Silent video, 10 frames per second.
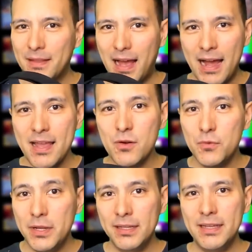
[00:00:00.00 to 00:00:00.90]
I
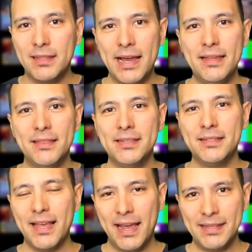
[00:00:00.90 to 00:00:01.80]
really like this
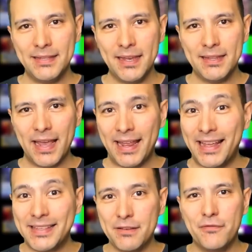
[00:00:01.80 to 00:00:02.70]
headset and
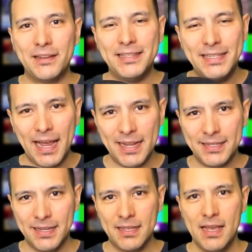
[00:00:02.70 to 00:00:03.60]
it's a
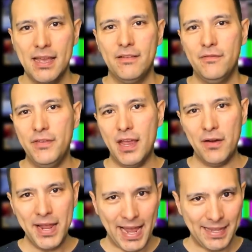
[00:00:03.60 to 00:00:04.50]
fantastic
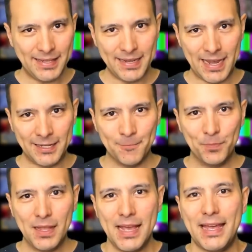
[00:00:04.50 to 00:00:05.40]
VR headset.
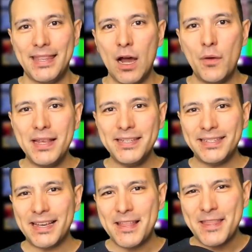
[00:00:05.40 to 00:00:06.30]
Now, is
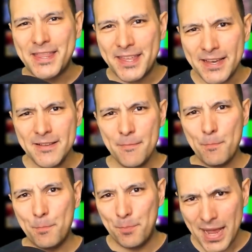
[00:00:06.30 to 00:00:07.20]
it the
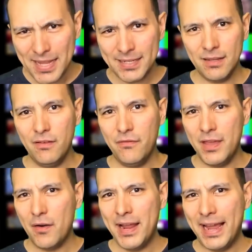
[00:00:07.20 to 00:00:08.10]
best
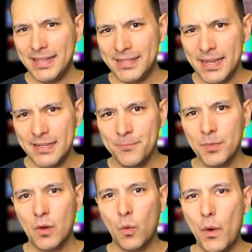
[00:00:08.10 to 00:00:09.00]
VR headset?
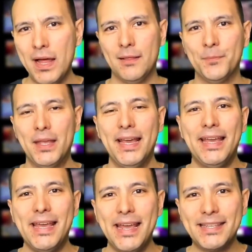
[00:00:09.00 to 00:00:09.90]
Well,
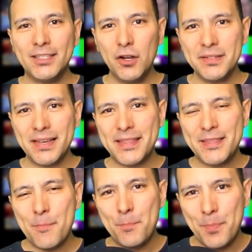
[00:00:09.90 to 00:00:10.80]
it's not
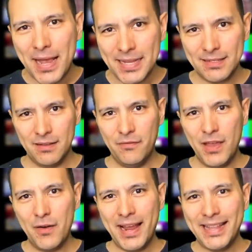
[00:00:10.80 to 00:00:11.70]
the best
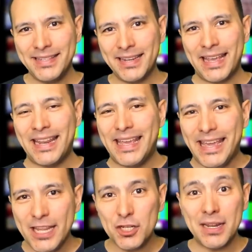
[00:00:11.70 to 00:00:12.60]
VR headset in
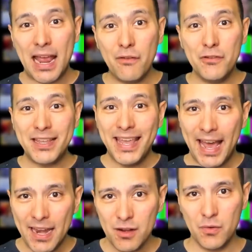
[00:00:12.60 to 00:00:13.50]
each and every
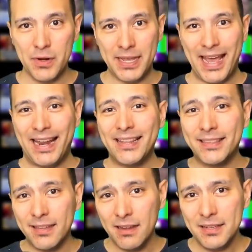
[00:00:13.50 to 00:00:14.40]
category, and
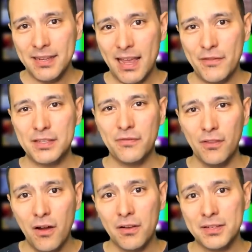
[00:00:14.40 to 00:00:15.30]
it does have its
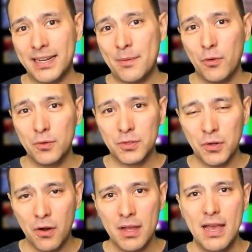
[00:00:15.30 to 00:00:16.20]
flaws, and I'm going to
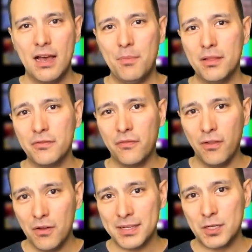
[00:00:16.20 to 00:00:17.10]
talk about the
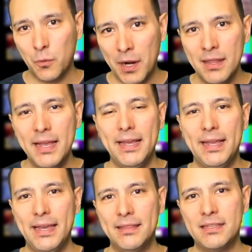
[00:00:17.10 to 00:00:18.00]
flaws as well
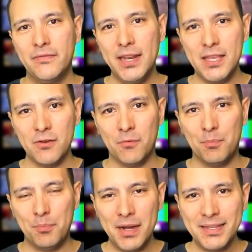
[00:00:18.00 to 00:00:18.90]
in this video.
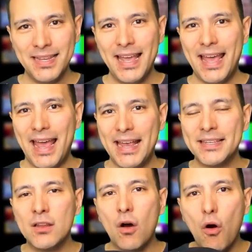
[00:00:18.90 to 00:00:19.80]
But as
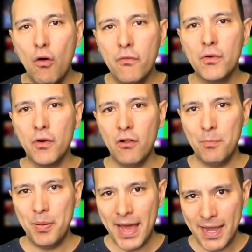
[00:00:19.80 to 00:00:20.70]
an overall
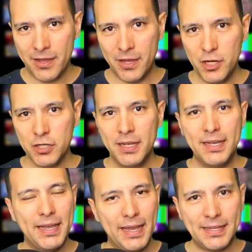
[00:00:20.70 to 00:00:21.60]
package,
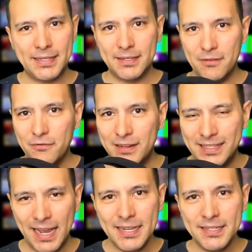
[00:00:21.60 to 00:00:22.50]
it's
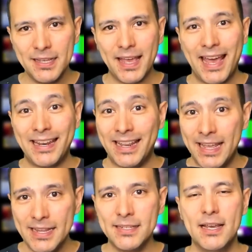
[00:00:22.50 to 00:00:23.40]
fantastic, and it
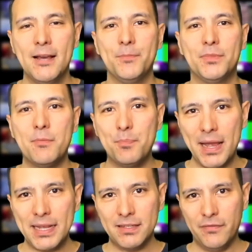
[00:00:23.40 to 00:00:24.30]
is the
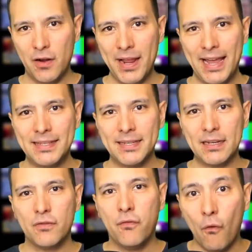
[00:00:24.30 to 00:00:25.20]
best VR
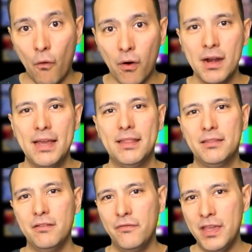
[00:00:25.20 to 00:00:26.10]
headset for
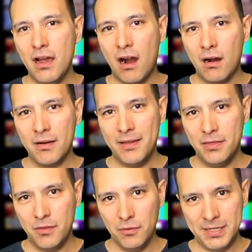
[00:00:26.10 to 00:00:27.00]
the VR
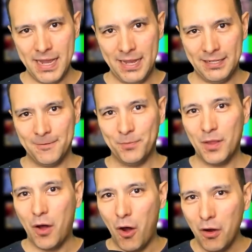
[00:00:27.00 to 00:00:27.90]
enthusiast.
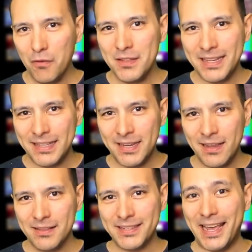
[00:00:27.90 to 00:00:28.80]
All of the
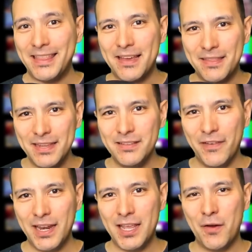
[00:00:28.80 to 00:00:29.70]
details in this
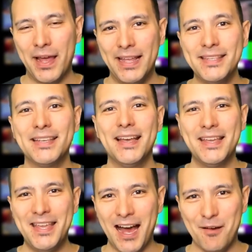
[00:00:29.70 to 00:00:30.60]
video, and it's
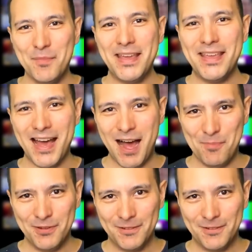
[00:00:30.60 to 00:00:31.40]
coming up.